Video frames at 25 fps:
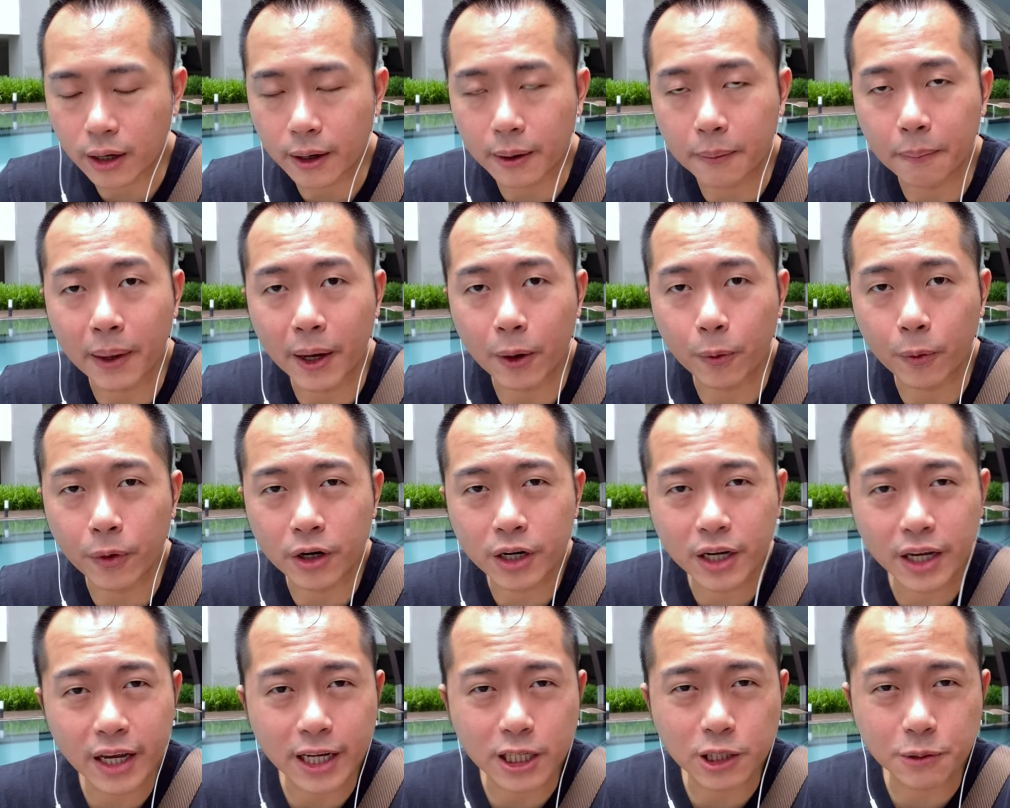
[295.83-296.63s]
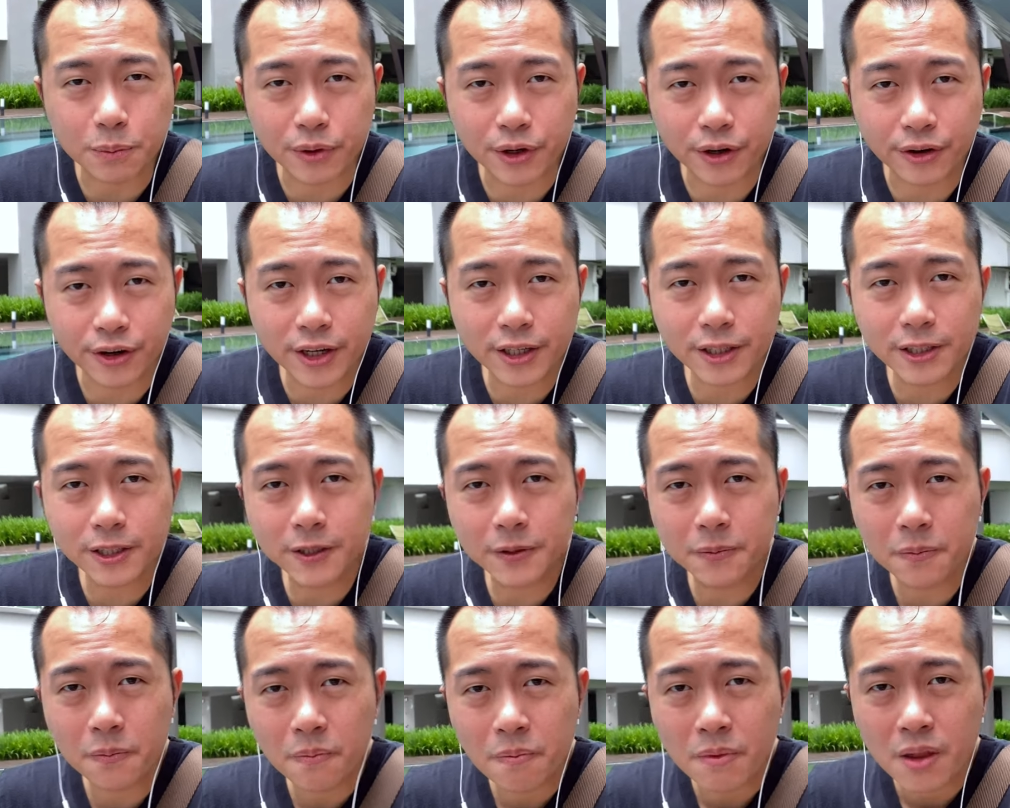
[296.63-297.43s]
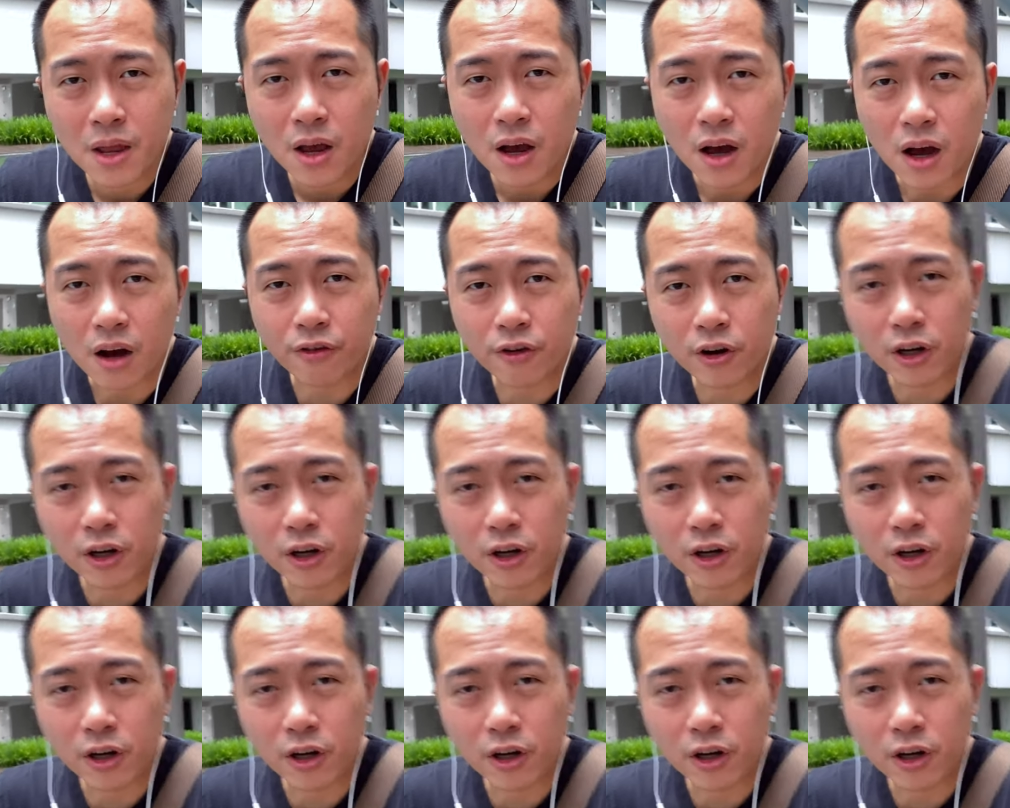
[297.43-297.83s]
my working experience. Of